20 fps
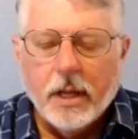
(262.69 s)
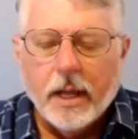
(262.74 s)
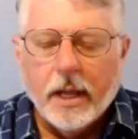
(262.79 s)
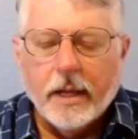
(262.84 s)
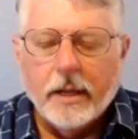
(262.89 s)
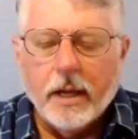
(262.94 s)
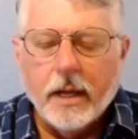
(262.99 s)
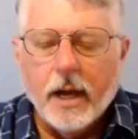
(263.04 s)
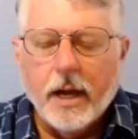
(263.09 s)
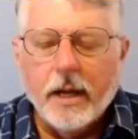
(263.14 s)

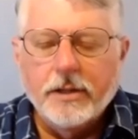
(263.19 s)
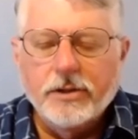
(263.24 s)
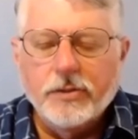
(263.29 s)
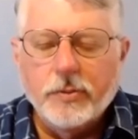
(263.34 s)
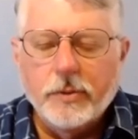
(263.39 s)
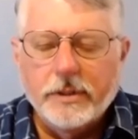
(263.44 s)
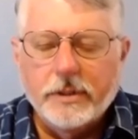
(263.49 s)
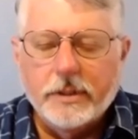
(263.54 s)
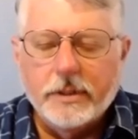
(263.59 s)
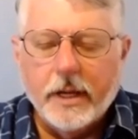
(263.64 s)
And God, as
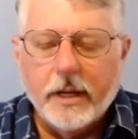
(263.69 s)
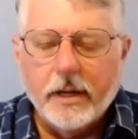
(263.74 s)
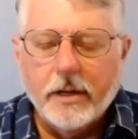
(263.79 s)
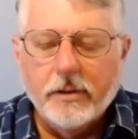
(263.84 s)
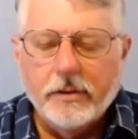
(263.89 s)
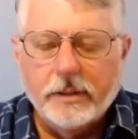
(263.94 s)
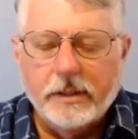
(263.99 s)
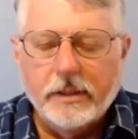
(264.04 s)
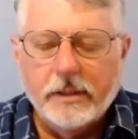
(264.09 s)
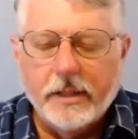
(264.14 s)
we sit
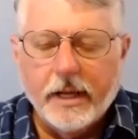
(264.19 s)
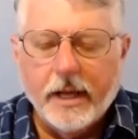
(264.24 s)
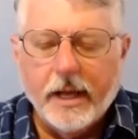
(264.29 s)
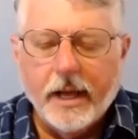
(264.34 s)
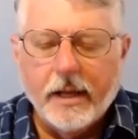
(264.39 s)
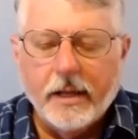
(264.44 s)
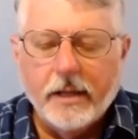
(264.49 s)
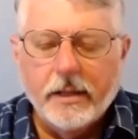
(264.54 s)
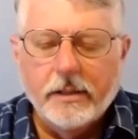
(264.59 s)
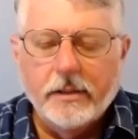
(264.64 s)
here
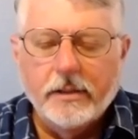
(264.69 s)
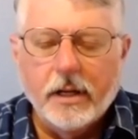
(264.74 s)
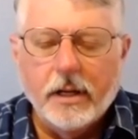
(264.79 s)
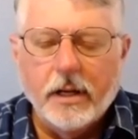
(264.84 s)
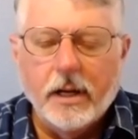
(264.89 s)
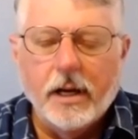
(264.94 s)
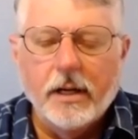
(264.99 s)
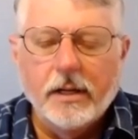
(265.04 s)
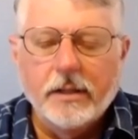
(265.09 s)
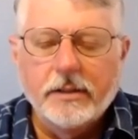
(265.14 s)
today in
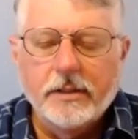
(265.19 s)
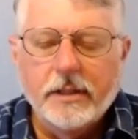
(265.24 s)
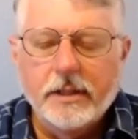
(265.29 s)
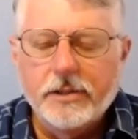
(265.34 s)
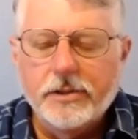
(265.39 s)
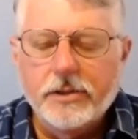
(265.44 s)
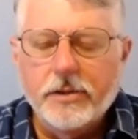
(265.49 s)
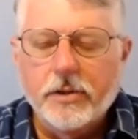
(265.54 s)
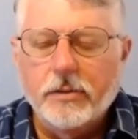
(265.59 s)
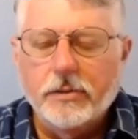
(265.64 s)

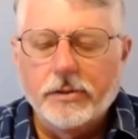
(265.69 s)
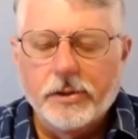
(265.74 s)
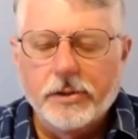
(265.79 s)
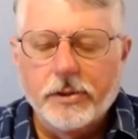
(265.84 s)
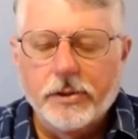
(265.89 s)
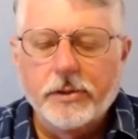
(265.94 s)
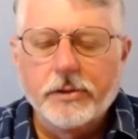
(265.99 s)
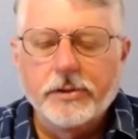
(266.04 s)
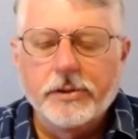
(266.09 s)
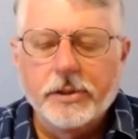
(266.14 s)
Digital
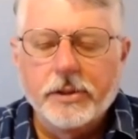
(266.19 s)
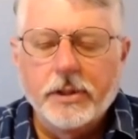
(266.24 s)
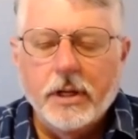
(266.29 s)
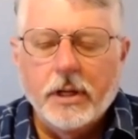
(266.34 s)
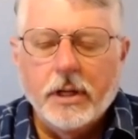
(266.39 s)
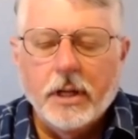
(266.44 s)
Church,